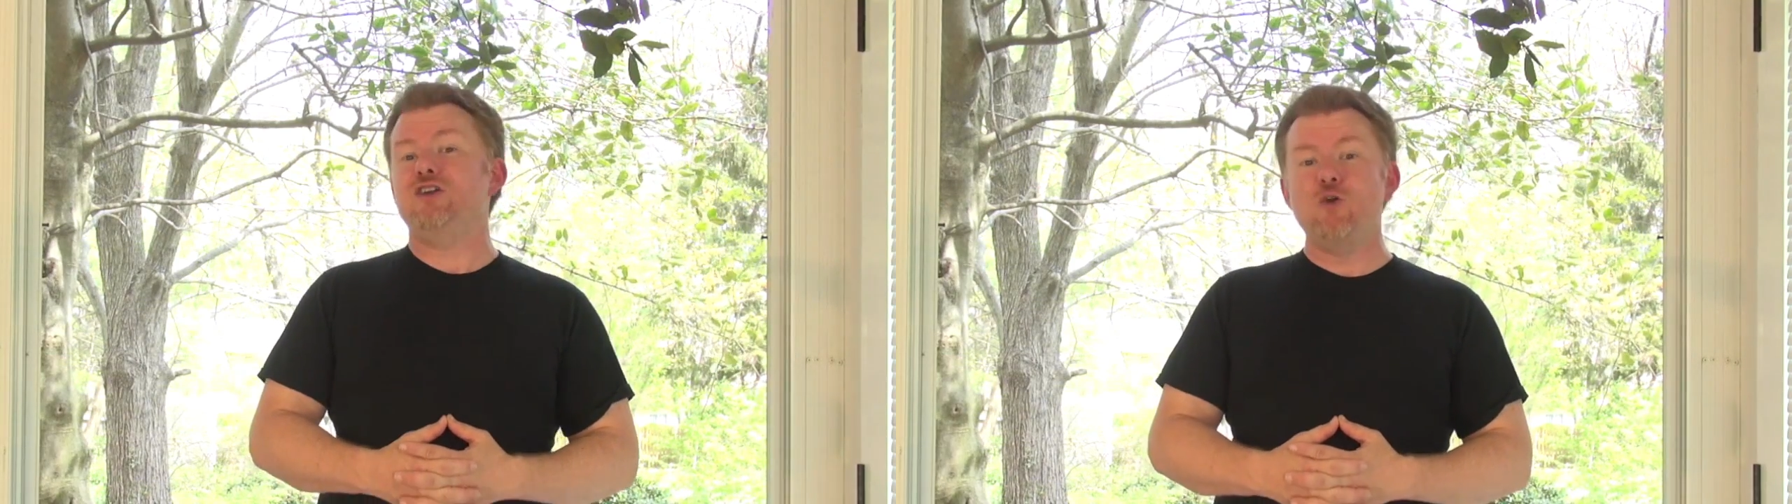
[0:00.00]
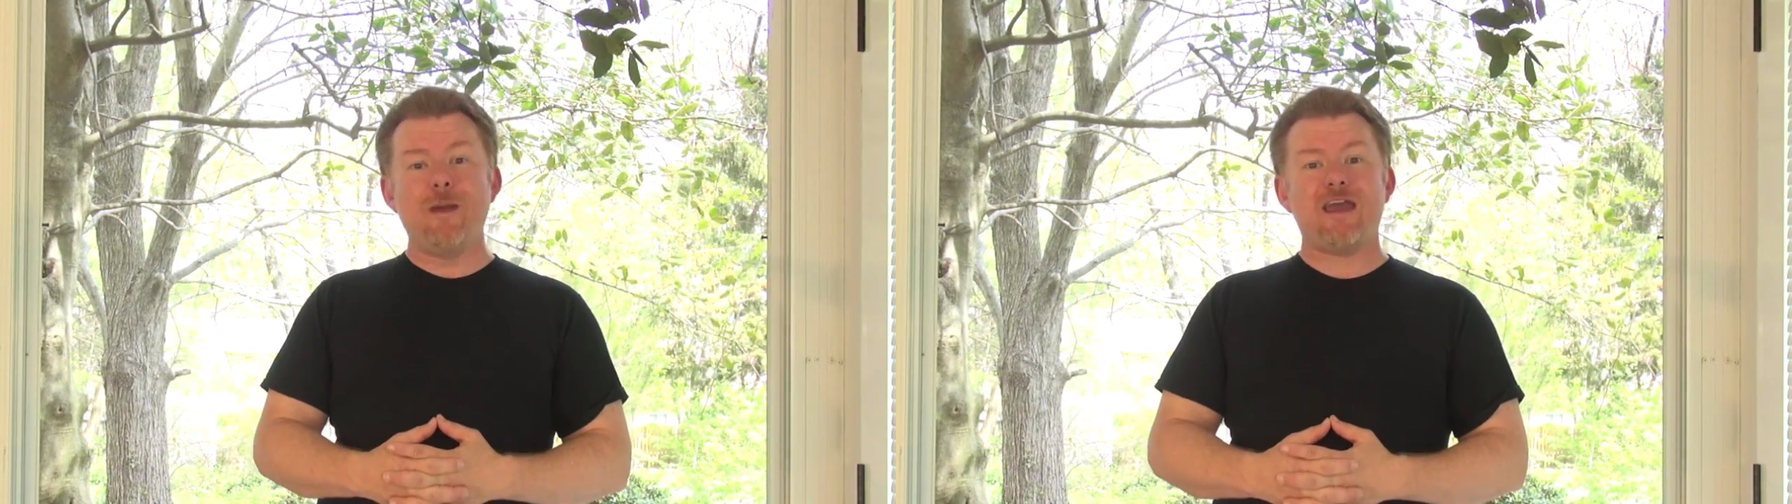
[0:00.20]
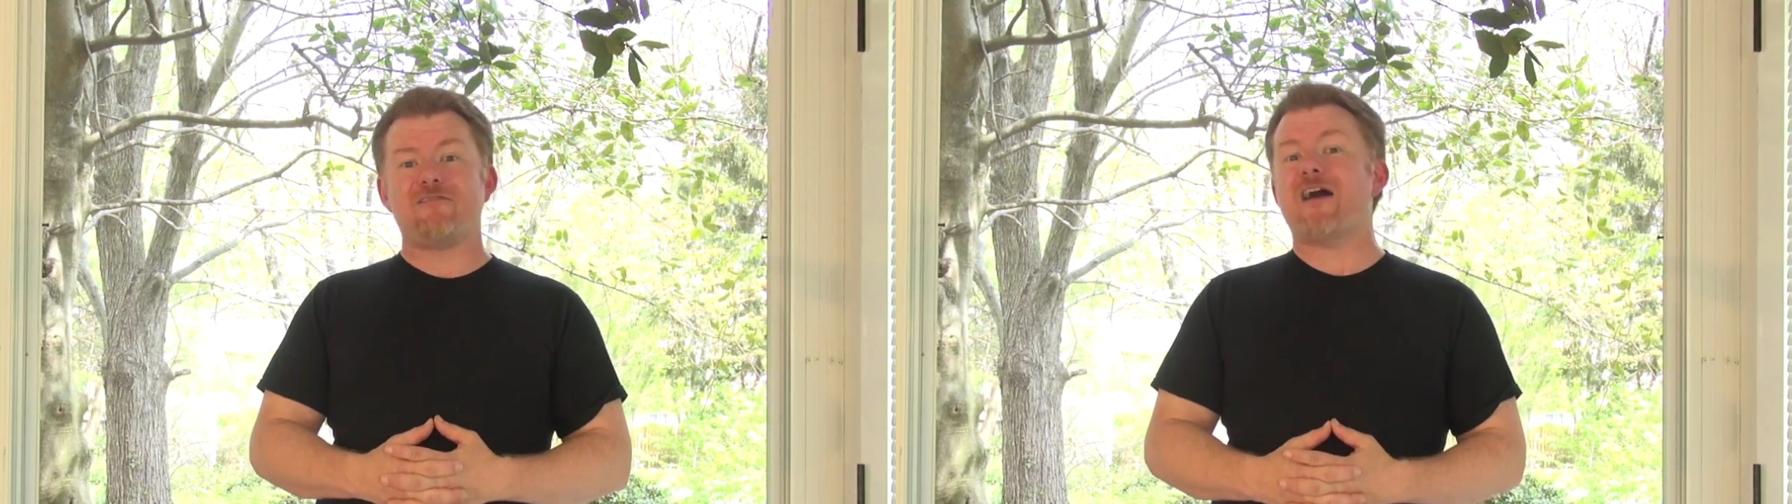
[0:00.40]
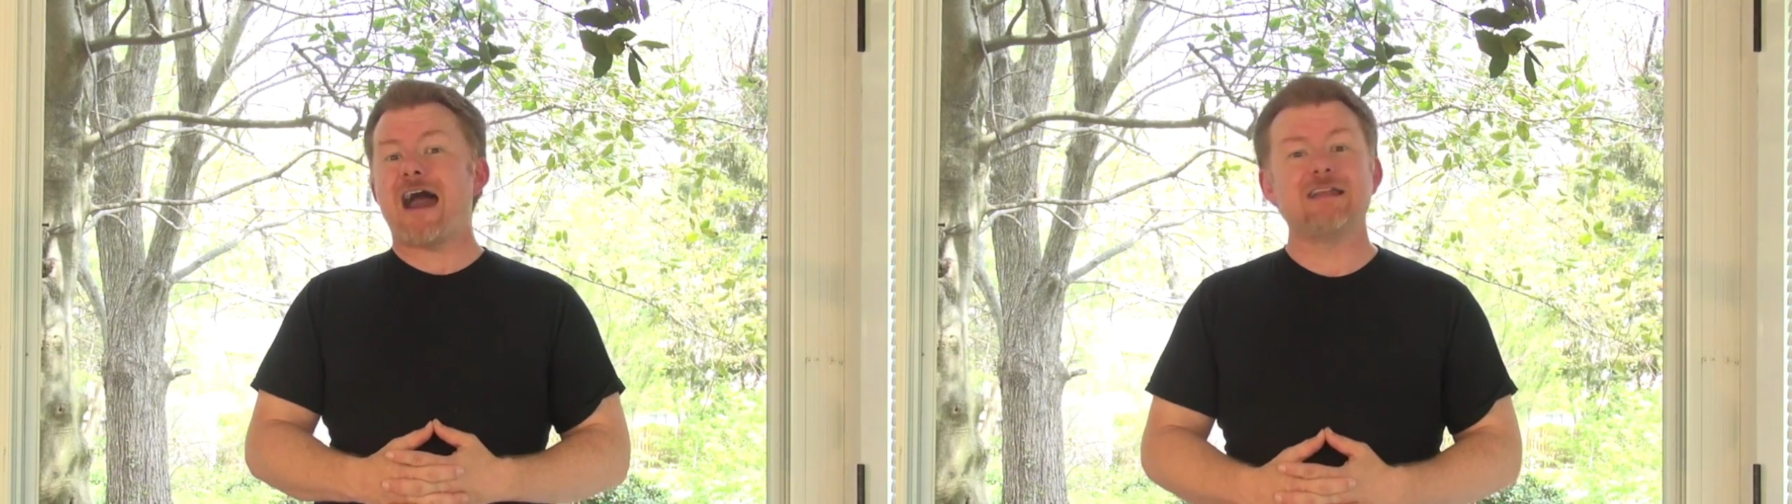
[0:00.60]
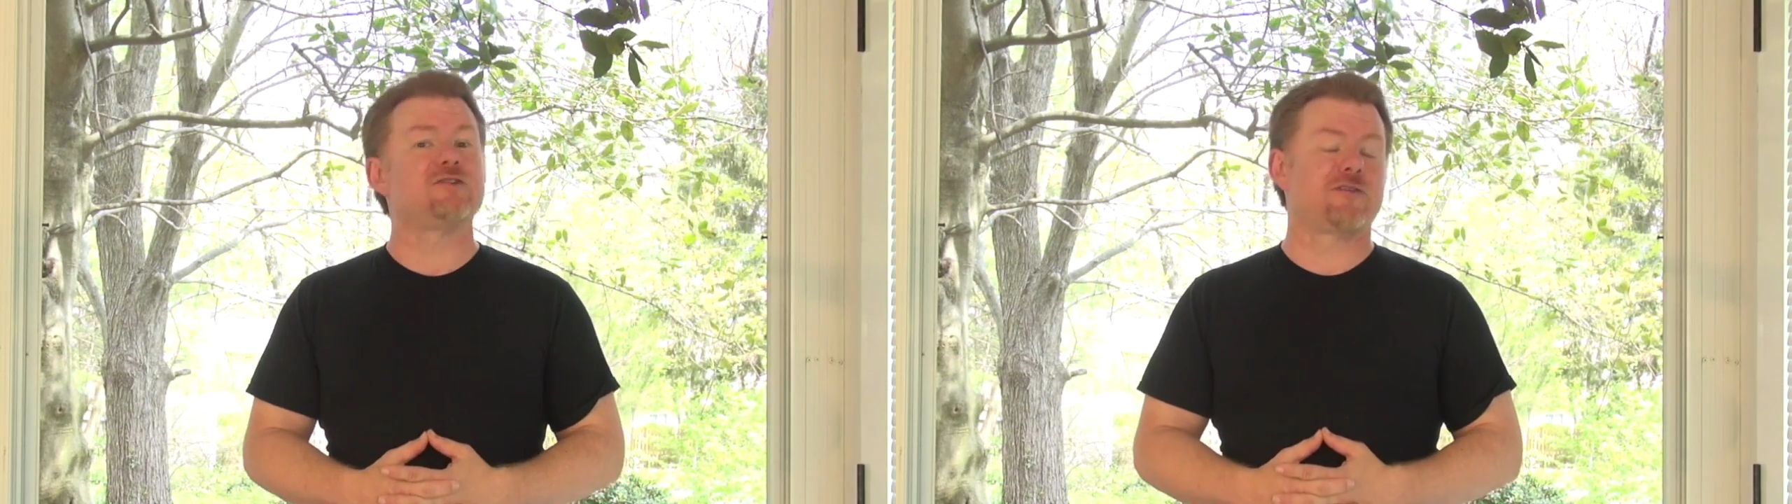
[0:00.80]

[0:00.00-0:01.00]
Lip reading: you make violent